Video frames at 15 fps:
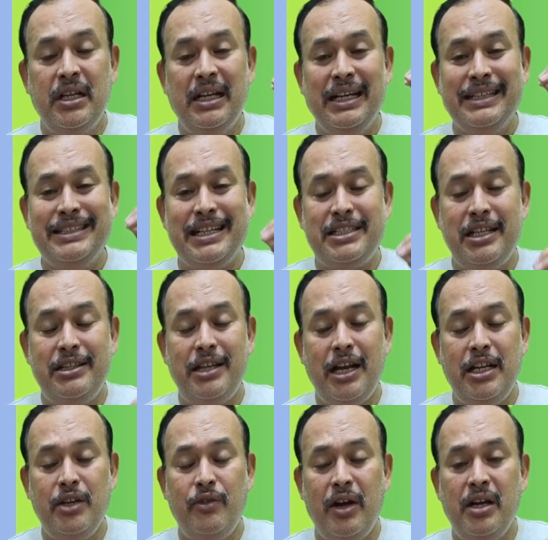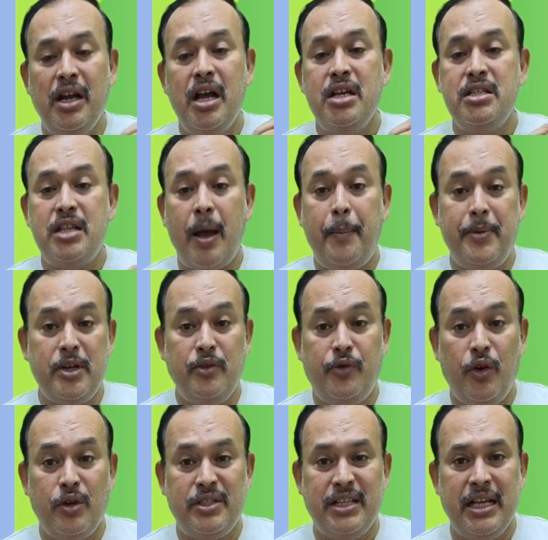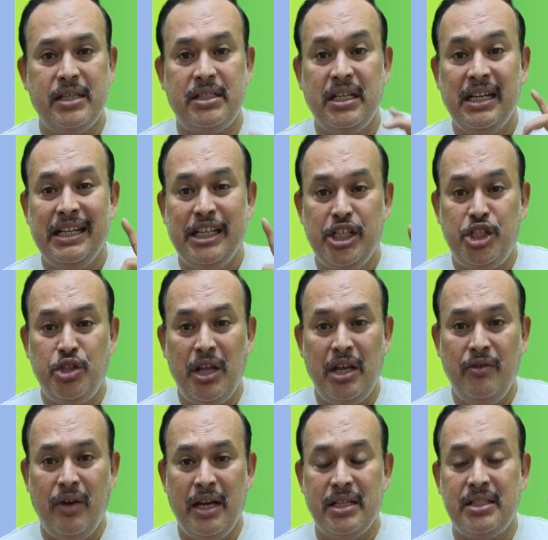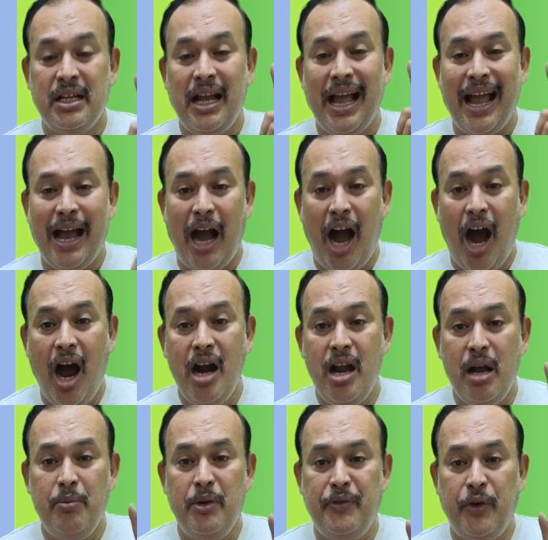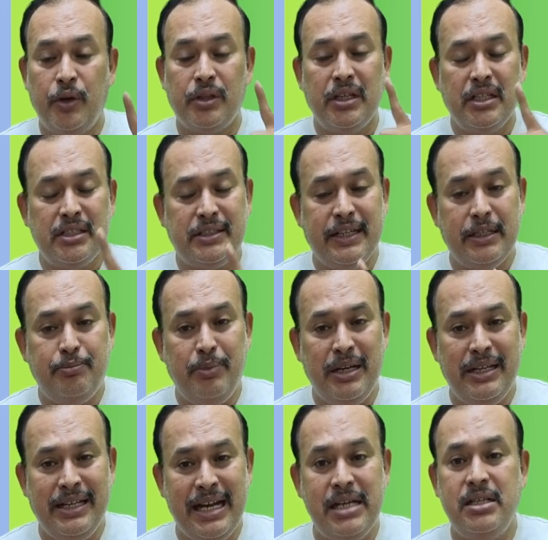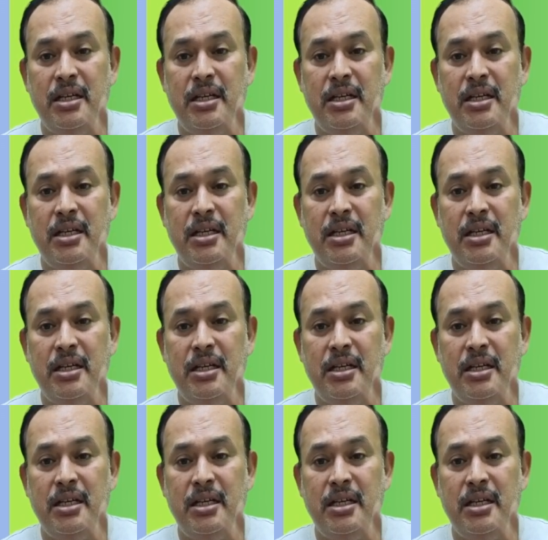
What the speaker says: section 31 subsection 4 says issue the invoice on or before statement date,